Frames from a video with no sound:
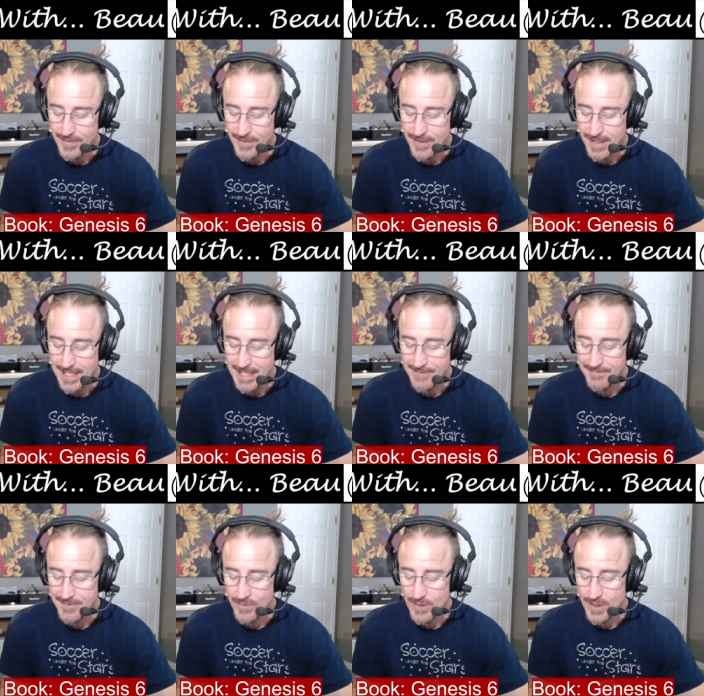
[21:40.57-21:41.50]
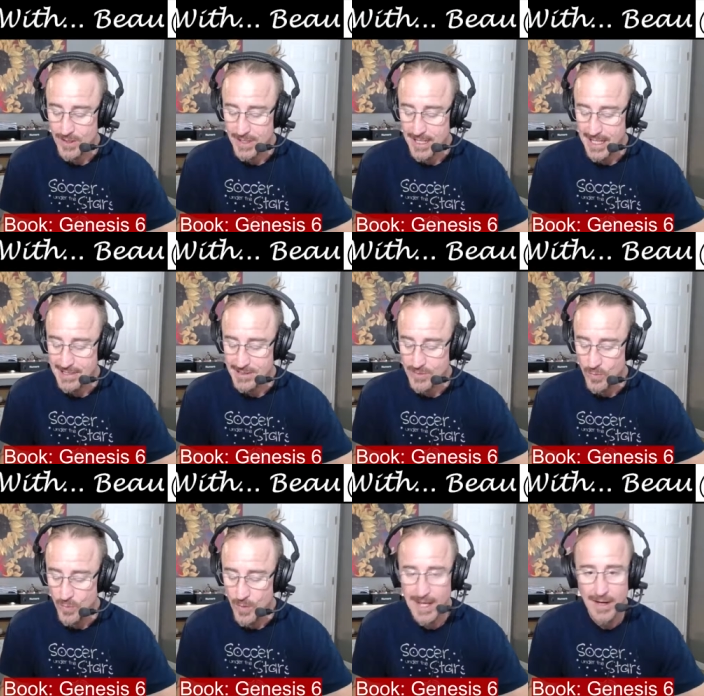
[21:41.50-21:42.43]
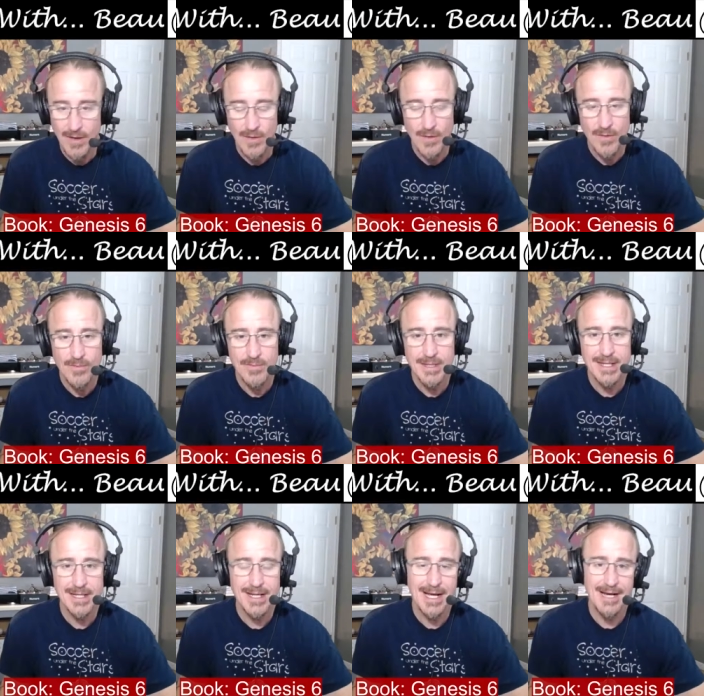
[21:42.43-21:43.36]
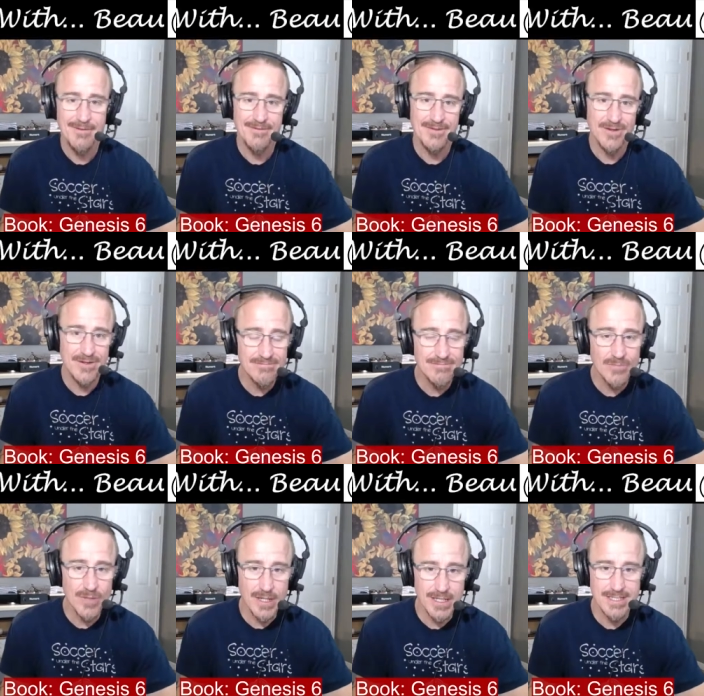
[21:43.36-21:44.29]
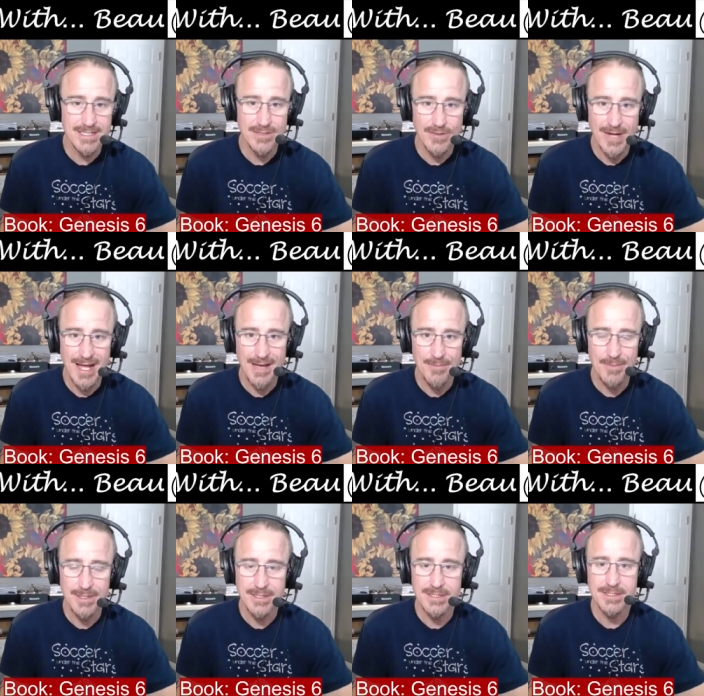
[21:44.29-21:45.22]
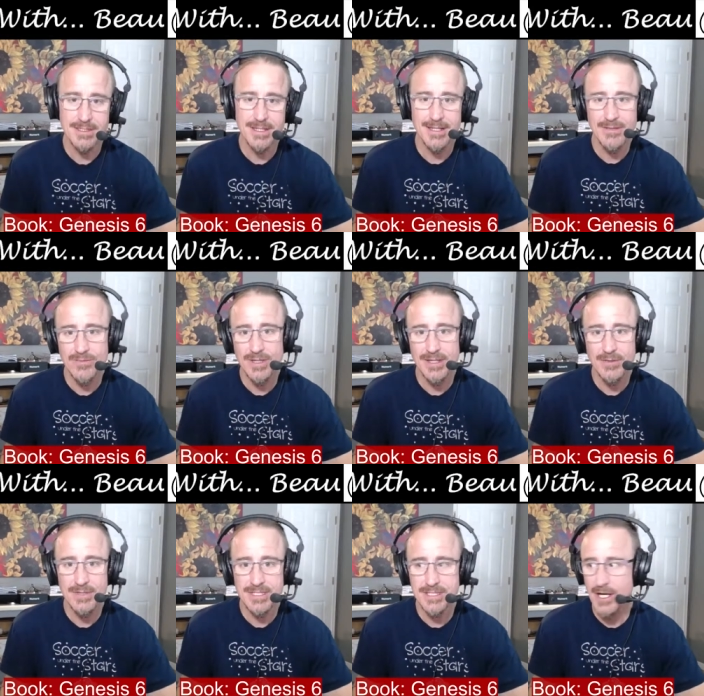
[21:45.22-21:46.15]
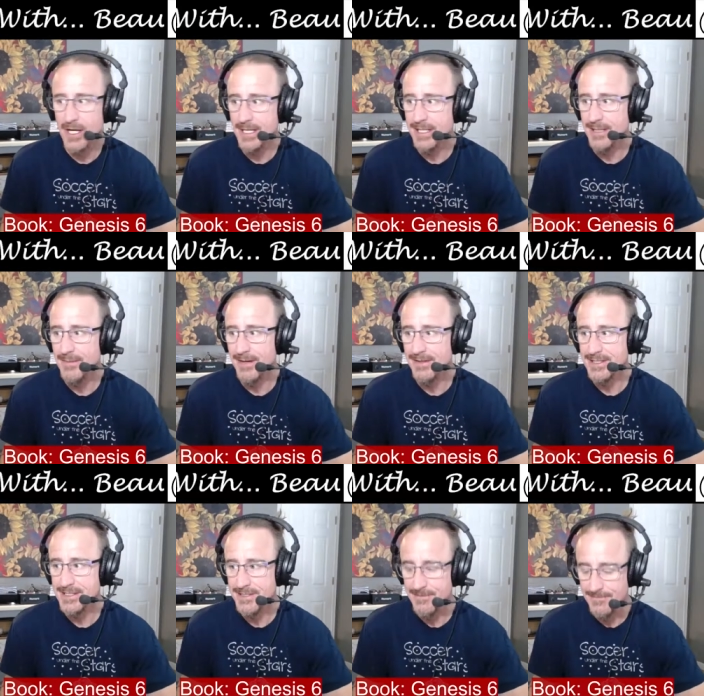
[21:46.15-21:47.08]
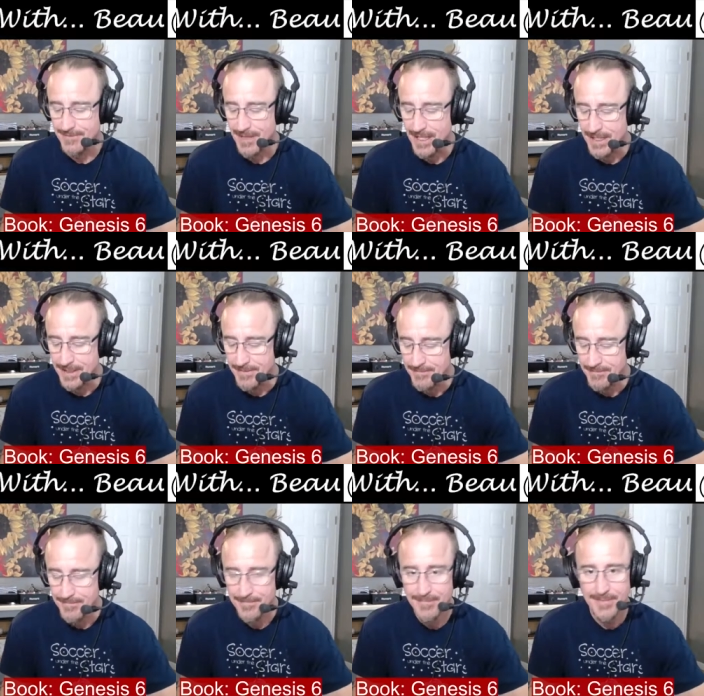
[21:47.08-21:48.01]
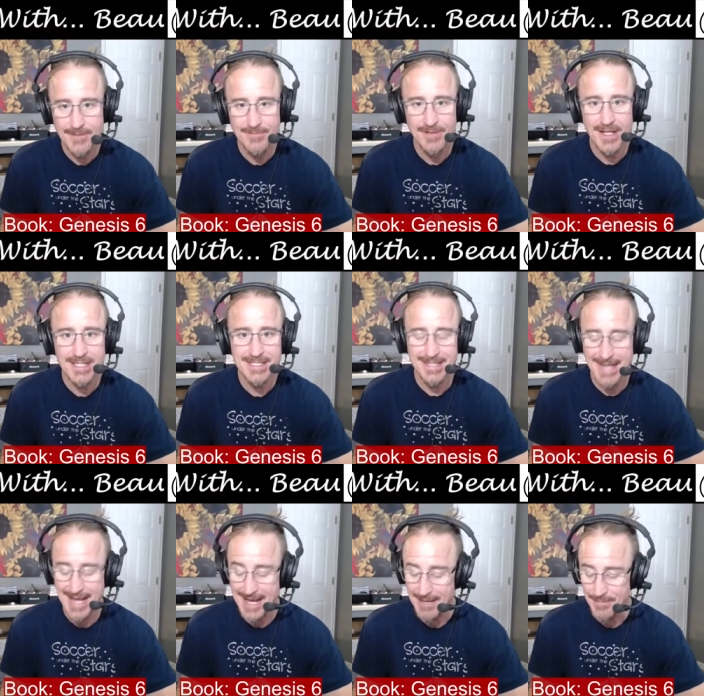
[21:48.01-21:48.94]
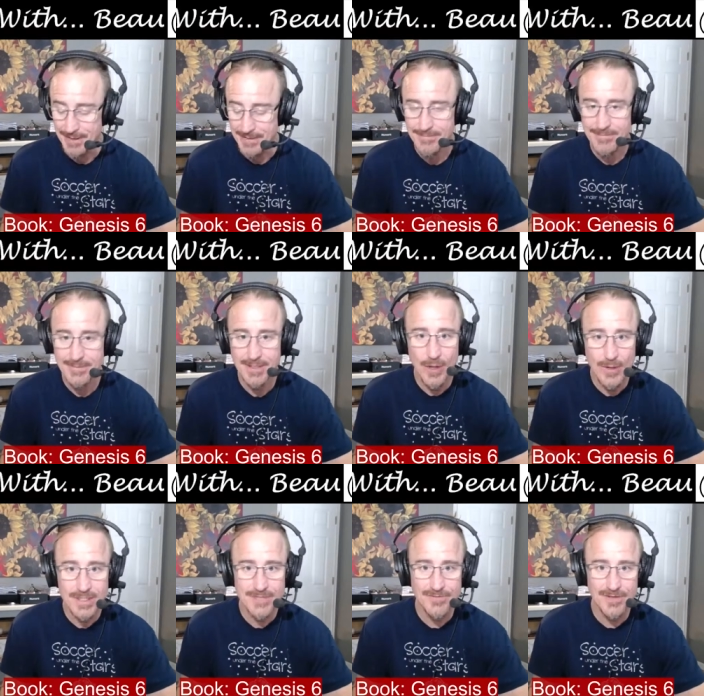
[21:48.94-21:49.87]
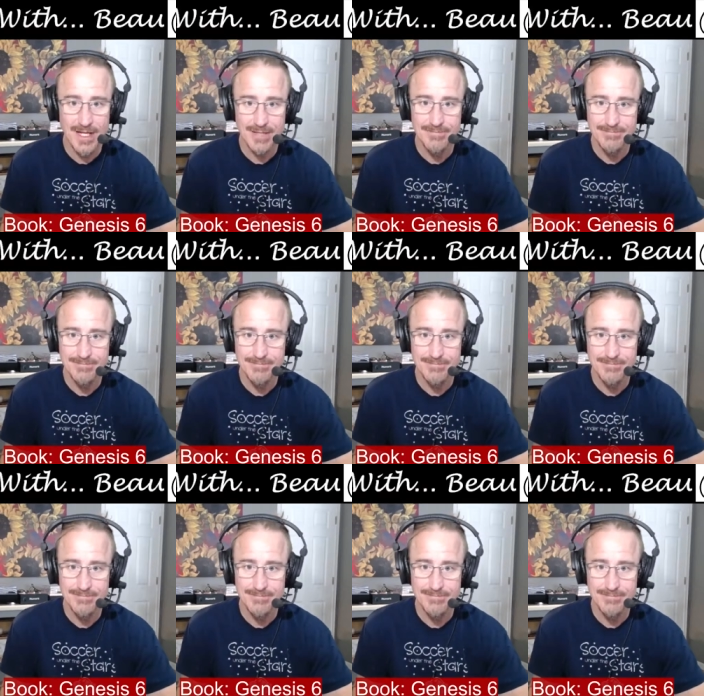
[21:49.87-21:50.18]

afterward as well, meaning after we're going to see what happens. And really, what's talking about is the flood. The flood's going to happen. Noah's flood.